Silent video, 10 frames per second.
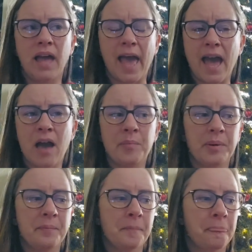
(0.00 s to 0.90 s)
app,
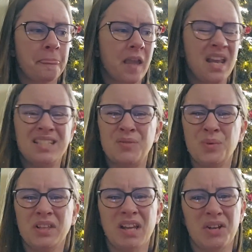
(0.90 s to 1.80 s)
and I didn't
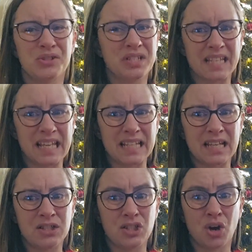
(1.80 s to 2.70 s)
really understand
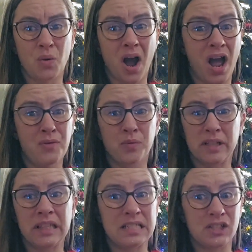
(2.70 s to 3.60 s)
it, so I
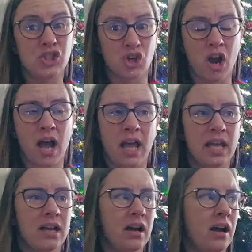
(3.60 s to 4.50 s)
really did
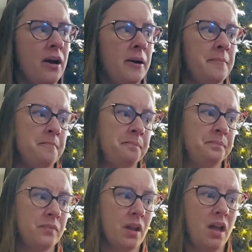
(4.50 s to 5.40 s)
try.
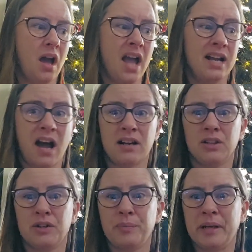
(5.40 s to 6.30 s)
I got a
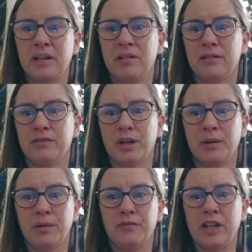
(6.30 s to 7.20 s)
little bit of
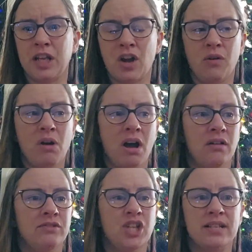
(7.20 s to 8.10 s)
video
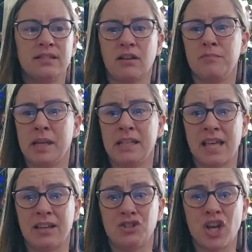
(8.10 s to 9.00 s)
of me
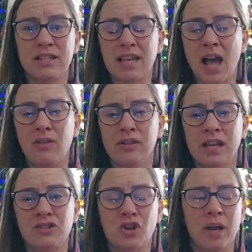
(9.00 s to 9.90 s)
taking Jessie out
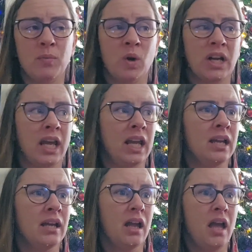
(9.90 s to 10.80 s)
yesterday morning,
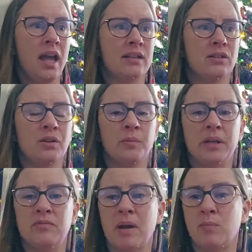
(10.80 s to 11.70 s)
and a little bit
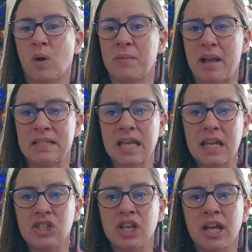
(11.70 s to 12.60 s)
of my morning
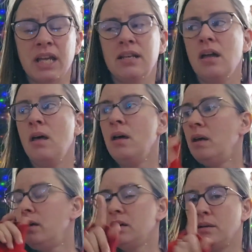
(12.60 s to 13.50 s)
meditation.
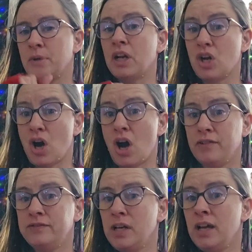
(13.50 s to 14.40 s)
I'm gonna
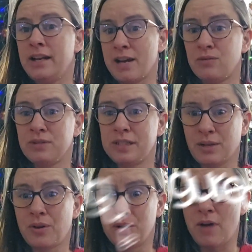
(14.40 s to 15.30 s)
cough, and I
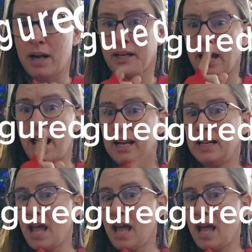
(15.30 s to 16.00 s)
still don't know how to edit it